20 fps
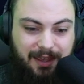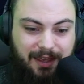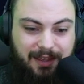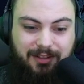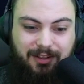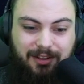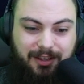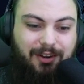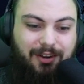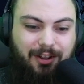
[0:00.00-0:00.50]

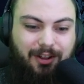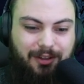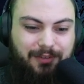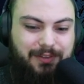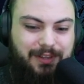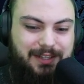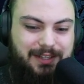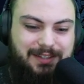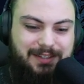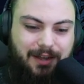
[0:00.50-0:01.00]
at all of
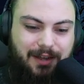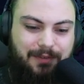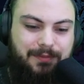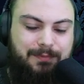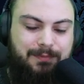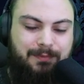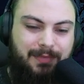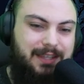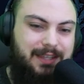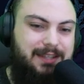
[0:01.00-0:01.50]
this stuff.
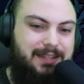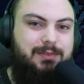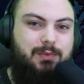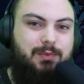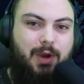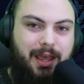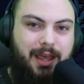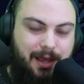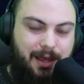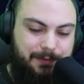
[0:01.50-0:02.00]
This is what
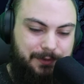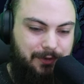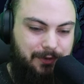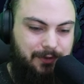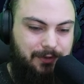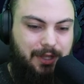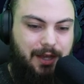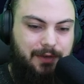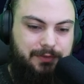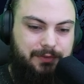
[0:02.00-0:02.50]
I
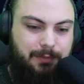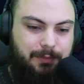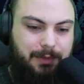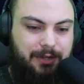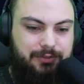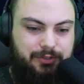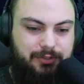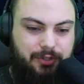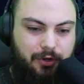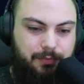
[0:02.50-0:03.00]
absolutely loved
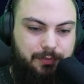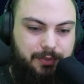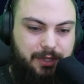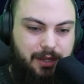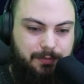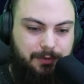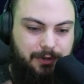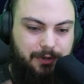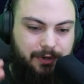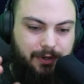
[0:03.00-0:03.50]
about Dome
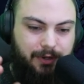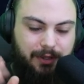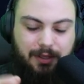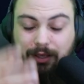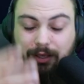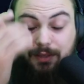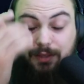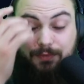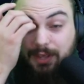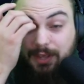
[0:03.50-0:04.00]
Keeper.
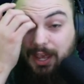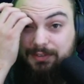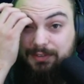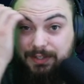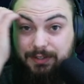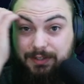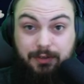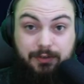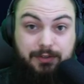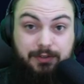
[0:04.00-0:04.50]
If you haven't
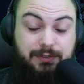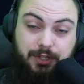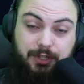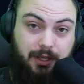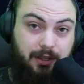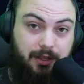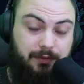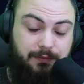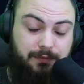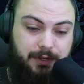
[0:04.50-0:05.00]
seen those, check
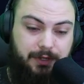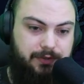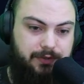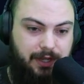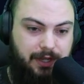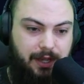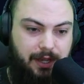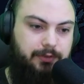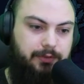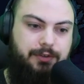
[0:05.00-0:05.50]
out the videos.
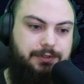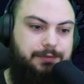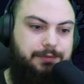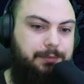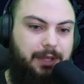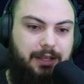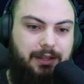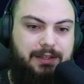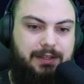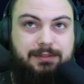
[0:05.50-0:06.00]
I have loads of
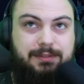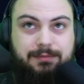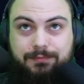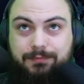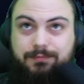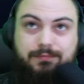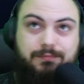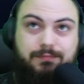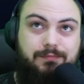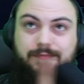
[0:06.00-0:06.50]
playlists,
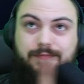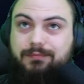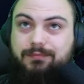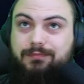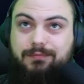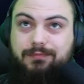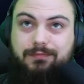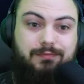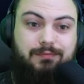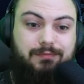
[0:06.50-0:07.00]

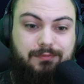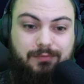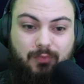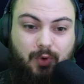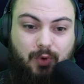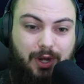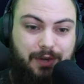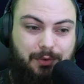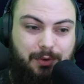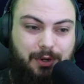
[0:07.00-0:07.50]

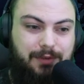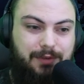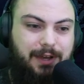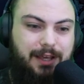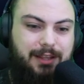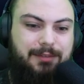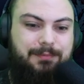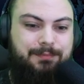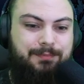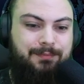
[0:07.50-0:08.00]
wherever you want to
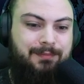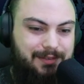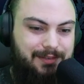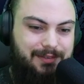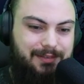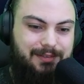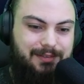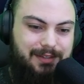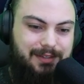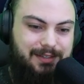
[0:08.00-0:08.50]
find them.
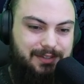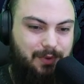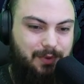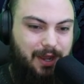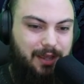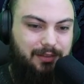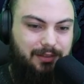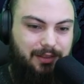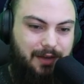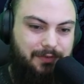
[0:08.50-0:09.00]
This is what I
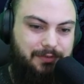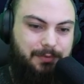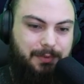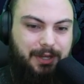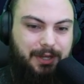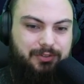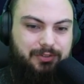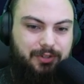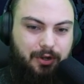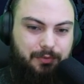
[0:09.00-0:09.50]
loved
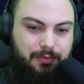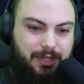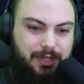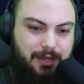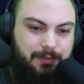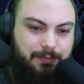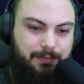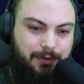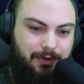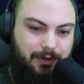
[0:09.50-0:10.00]
about Dome
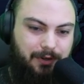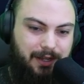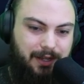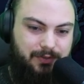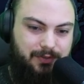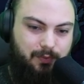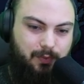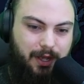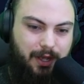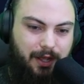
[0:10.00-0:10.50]
Keeper
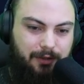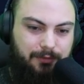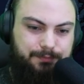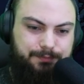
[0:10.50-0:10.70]
as well.